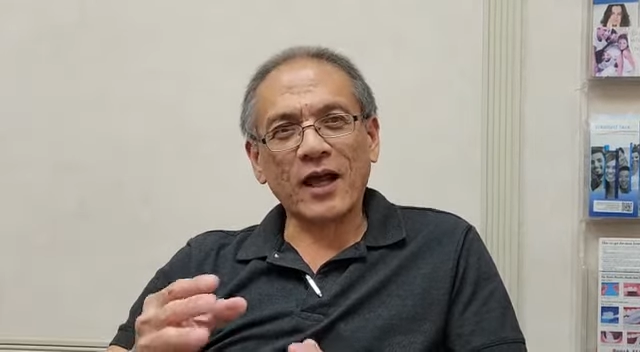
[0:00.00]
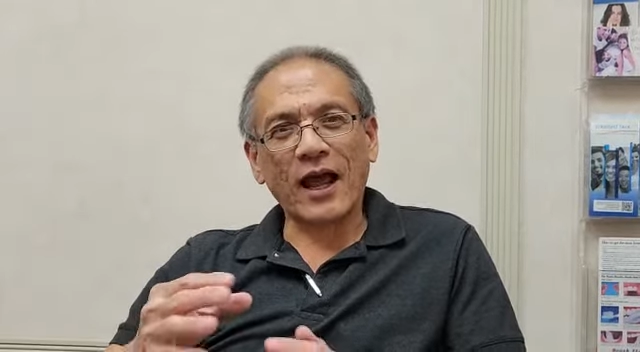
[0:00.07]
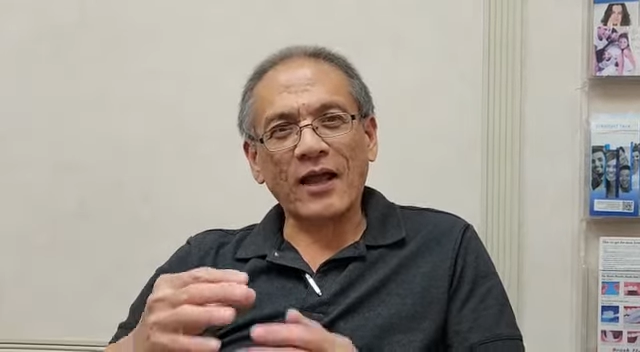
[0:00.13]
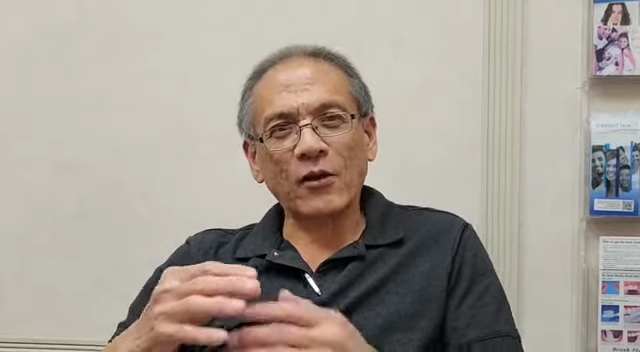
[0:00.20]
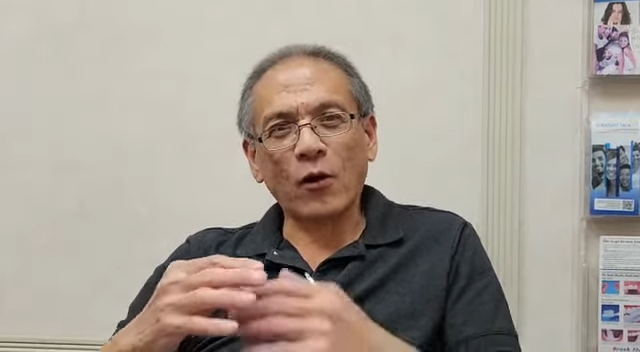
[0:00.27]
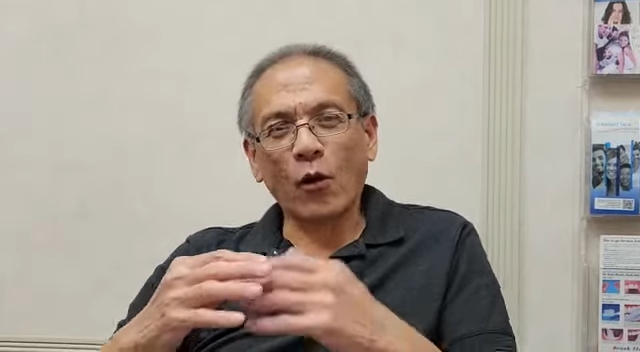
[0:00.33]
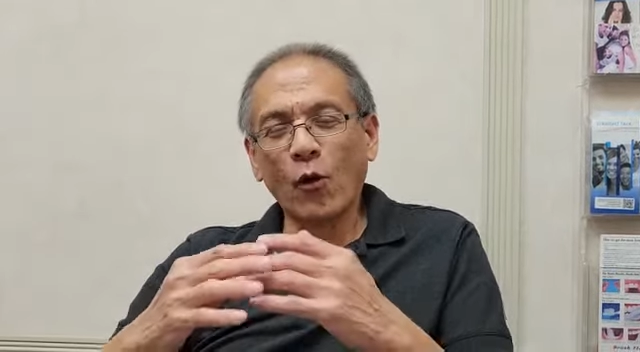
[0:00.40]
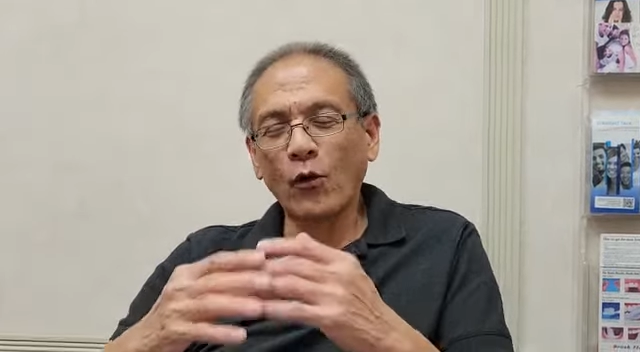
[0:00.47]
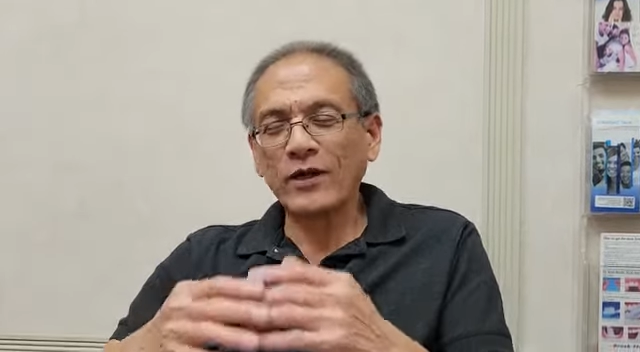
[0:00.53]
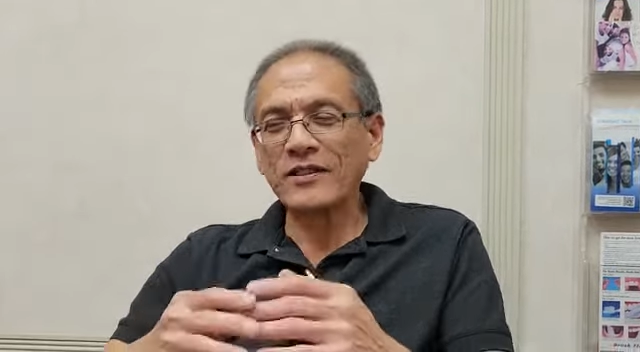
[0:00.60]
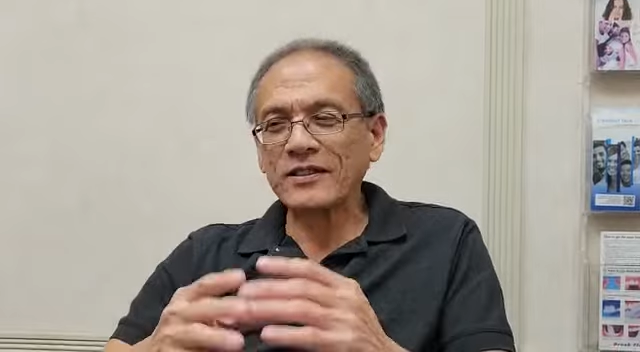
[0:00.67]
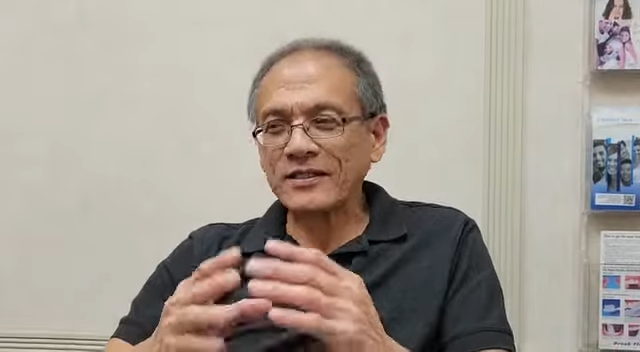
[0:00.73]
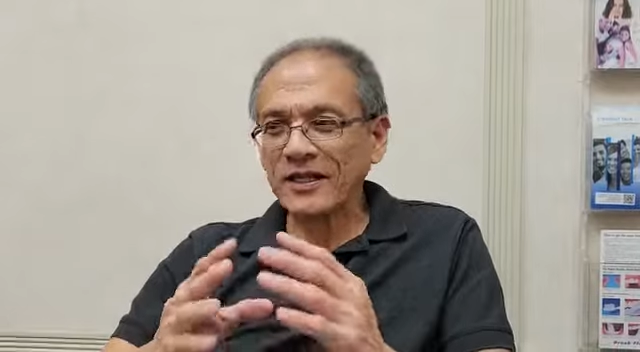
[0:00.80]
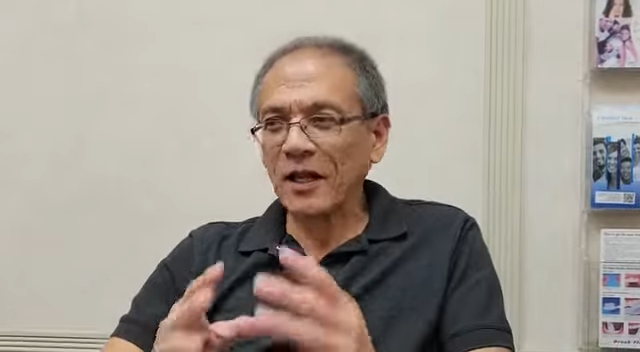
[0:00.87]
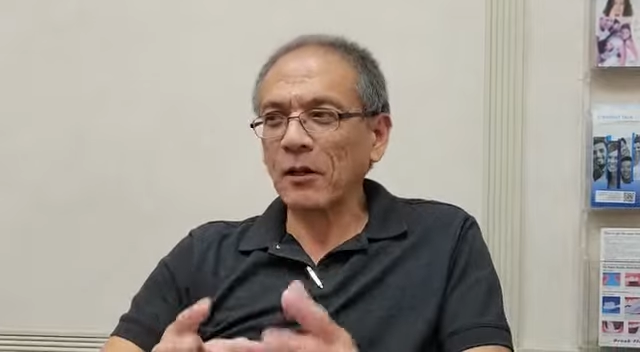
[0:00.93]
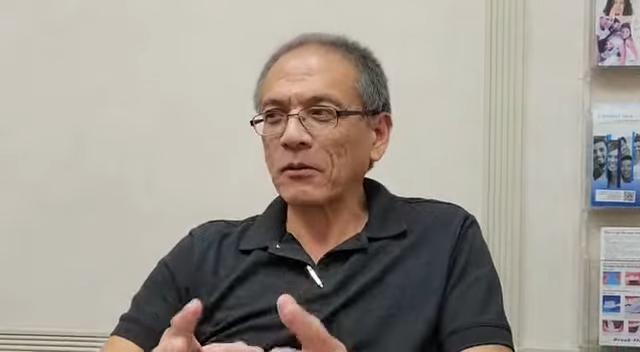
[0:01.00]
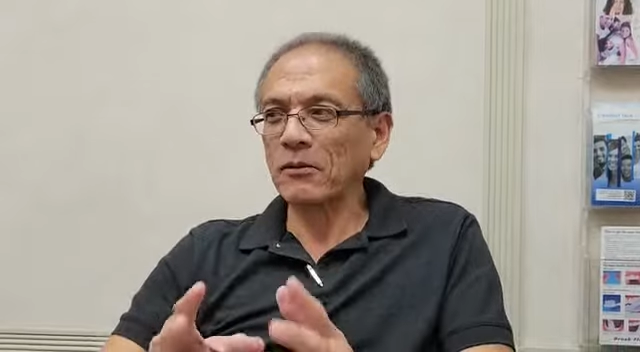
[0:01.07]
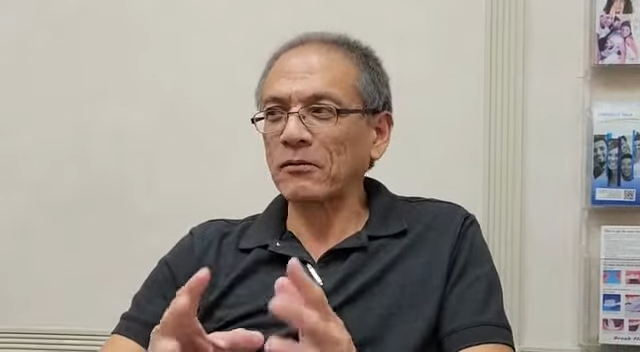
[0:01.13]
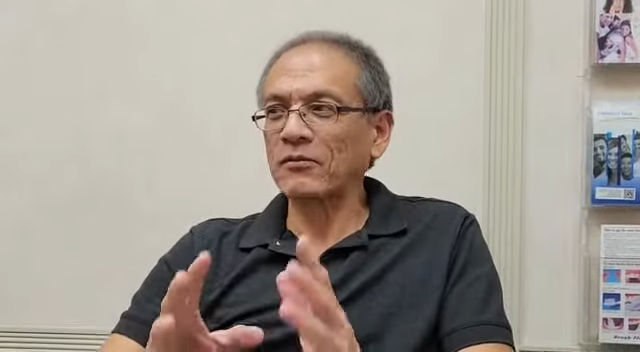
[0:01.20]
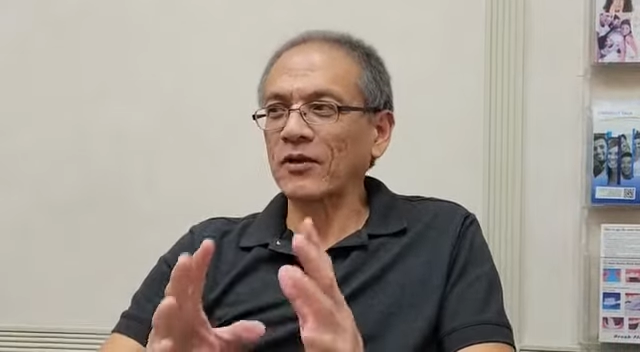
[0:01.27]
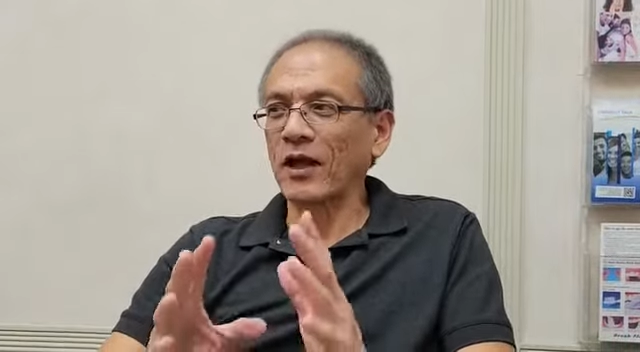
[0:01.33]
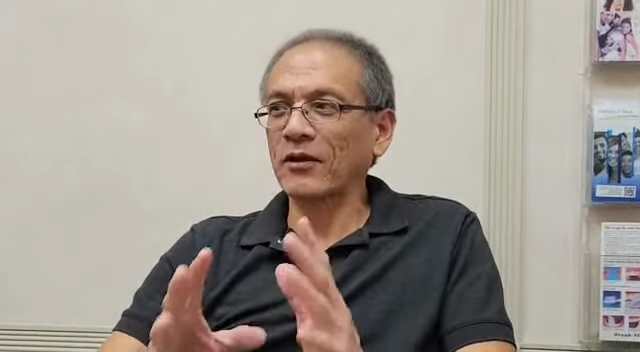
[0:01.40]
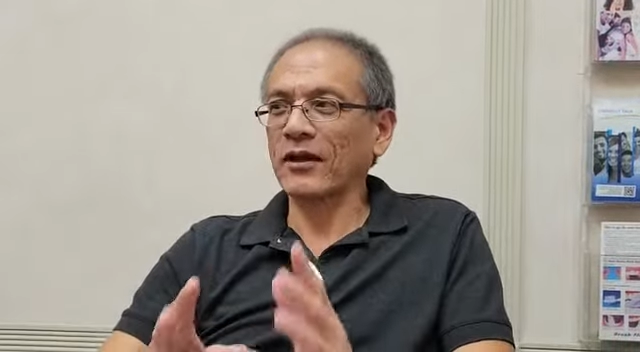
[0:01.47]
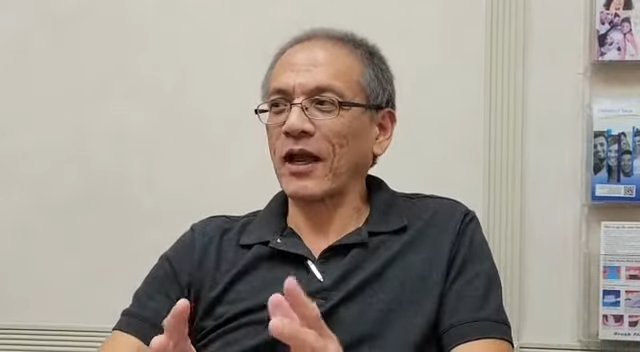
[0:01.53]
I always tell Dr.